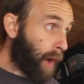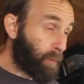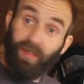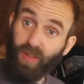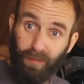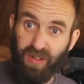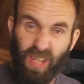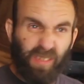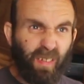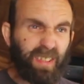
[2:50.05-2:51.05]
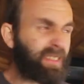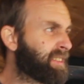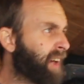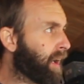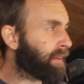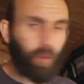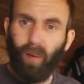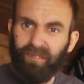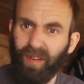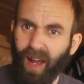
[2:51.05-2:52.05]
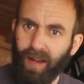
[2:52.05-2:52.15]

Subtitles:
we're just coming to share. The reason is the weather